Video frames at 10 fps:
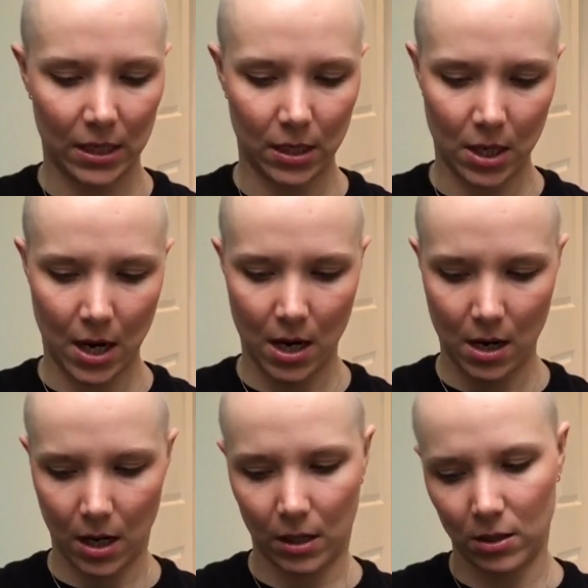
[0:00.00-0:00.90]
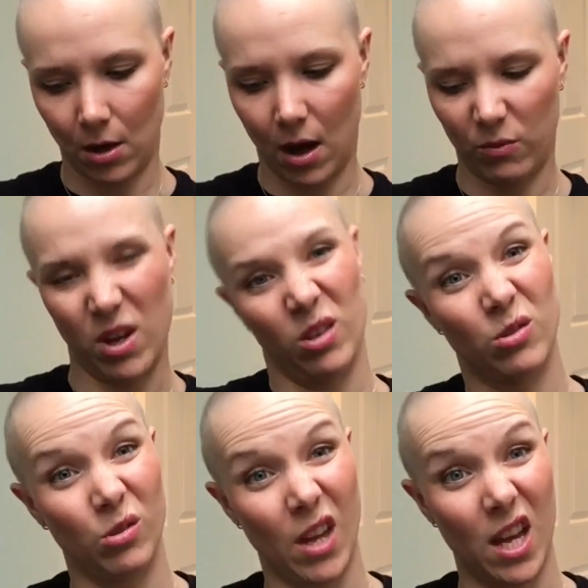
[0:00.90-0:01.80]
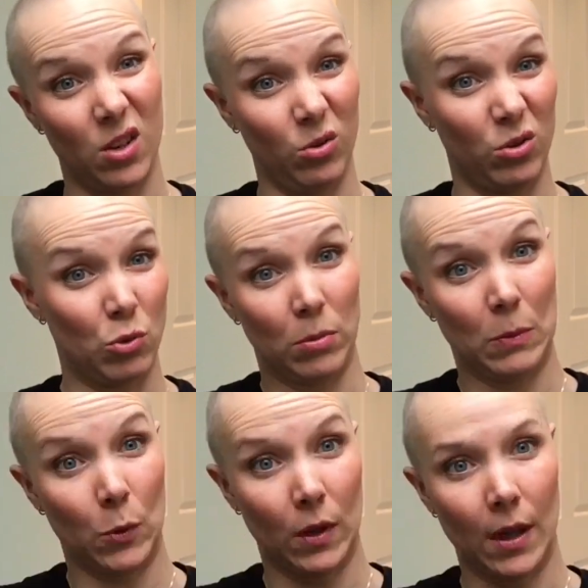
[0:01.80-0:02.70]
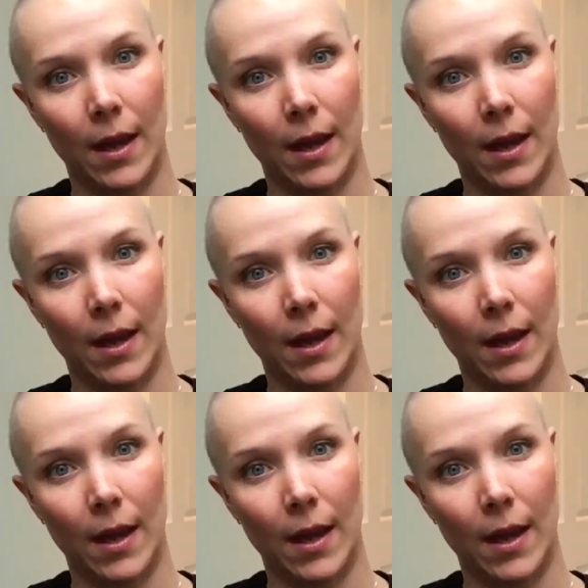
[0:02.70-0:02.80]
to tie a headscarf, well, two that I know, there's probably more than